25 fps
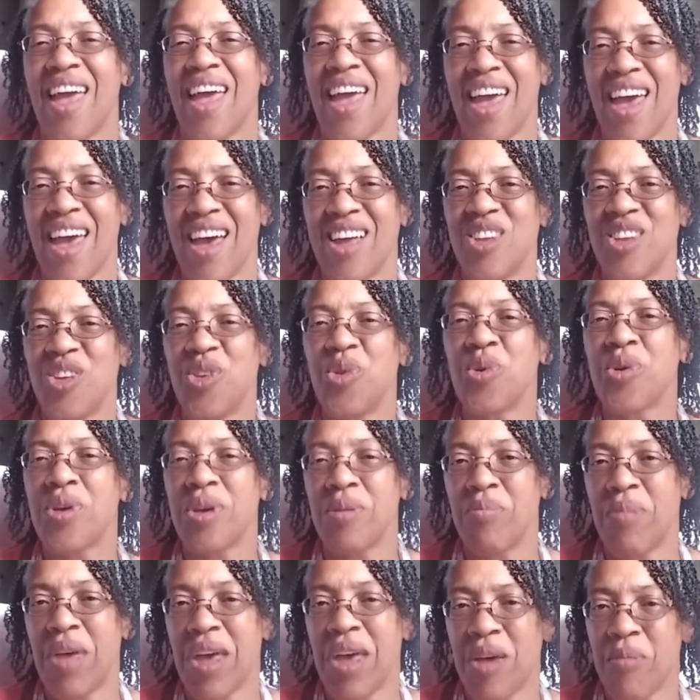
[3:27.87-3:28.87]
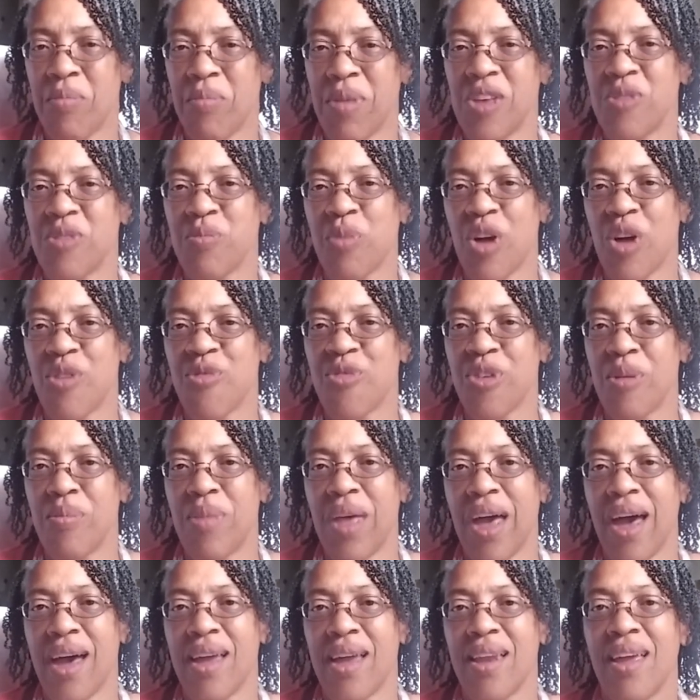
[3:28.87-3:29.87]
and you can make a bass part from
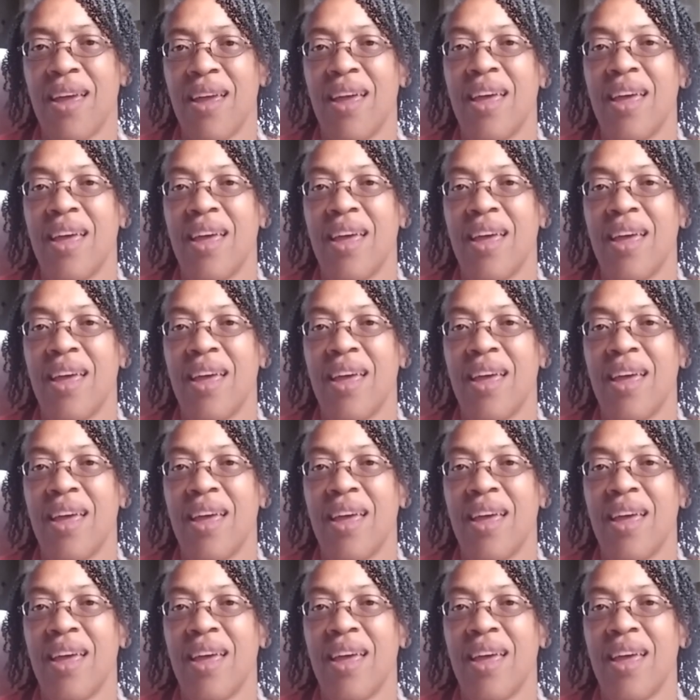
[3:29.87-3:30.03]
that.